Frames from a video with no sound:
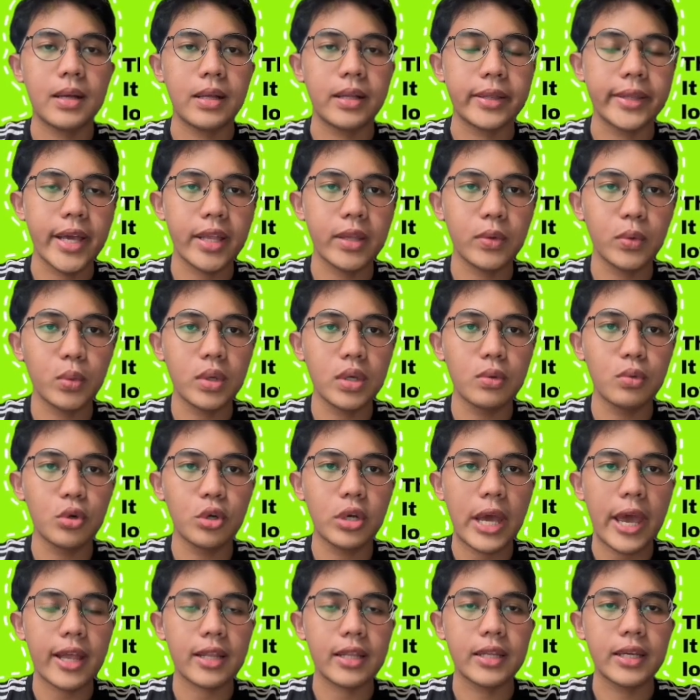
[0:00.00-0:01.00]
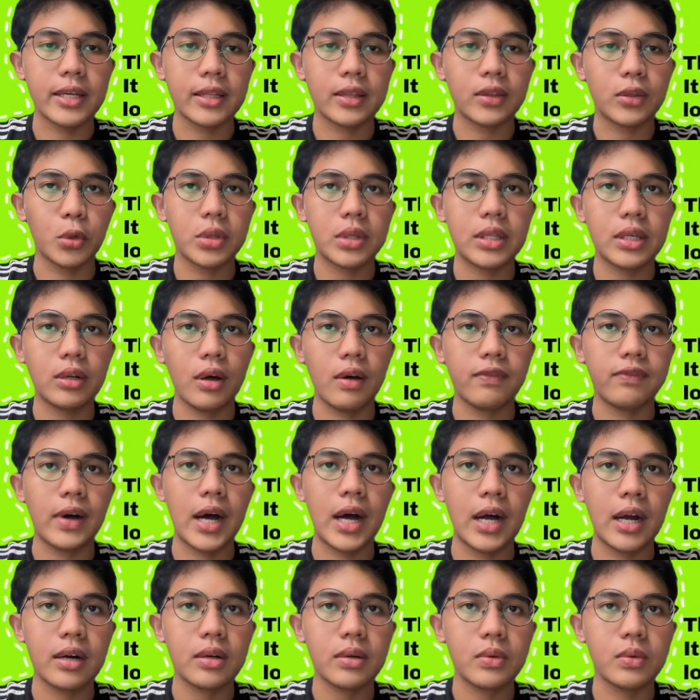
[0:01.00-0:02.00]
Then we will get the total of
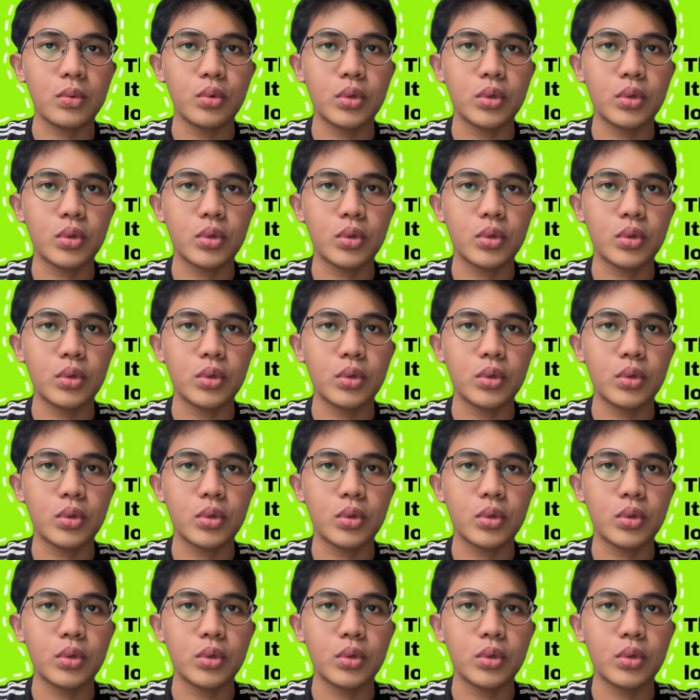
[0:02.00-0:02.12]
R,